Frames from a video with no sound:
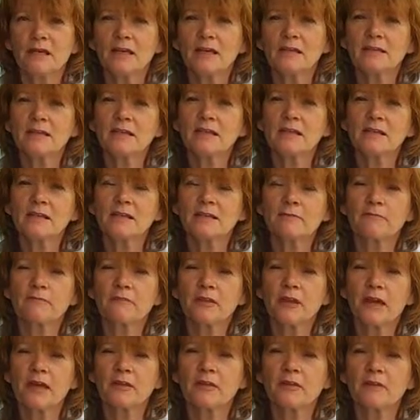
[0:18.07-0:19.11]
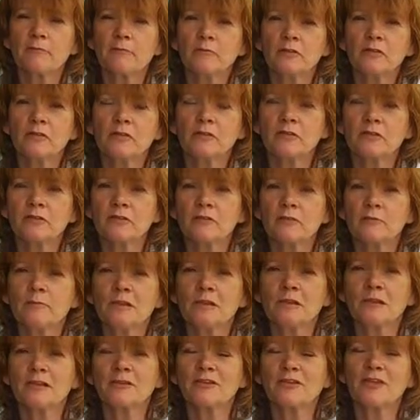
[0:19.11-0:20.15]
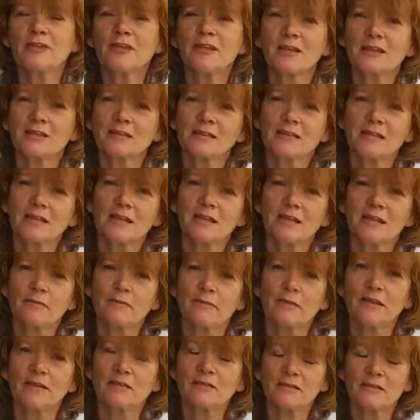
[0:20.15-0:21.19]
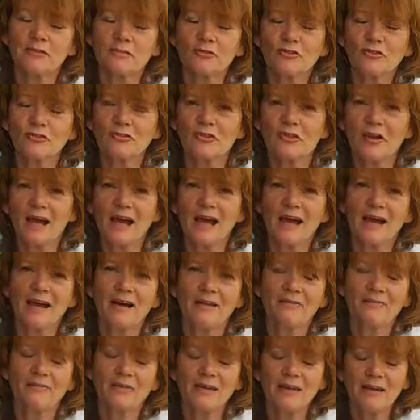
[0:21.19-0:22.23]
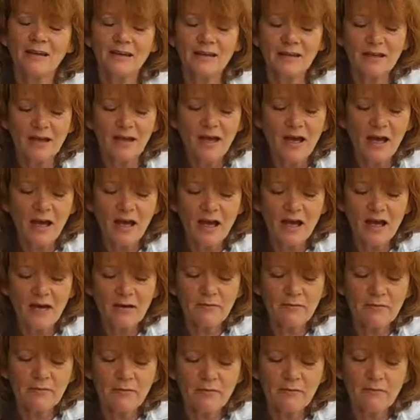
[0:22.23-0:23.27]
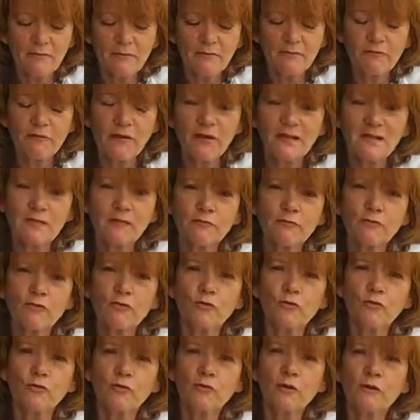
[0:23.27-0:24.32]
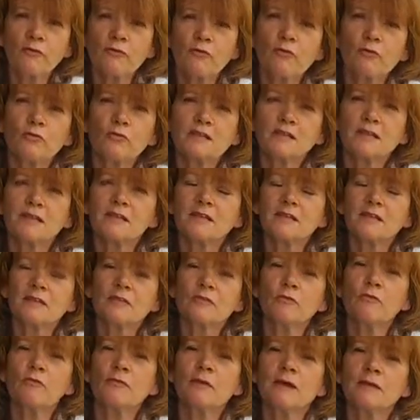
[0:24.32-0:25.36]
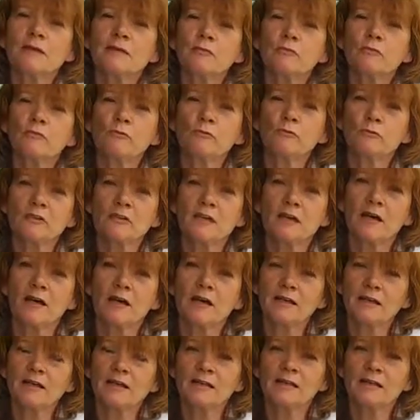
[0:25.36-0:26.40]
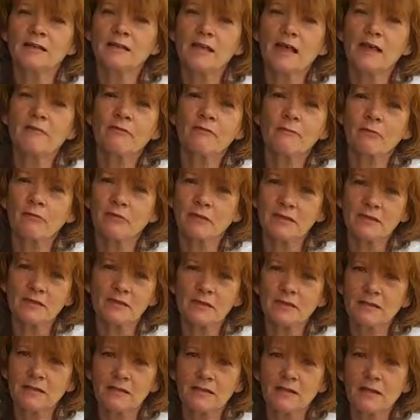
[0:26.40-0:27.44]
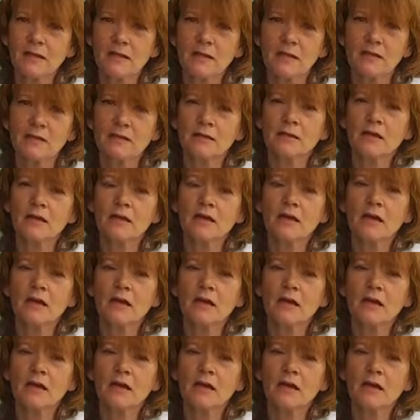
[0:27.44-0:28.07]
it's easy to forget them when you've got so many other things to think about, as I'm sure you have. First of all, of course, is always water is everybody's concern.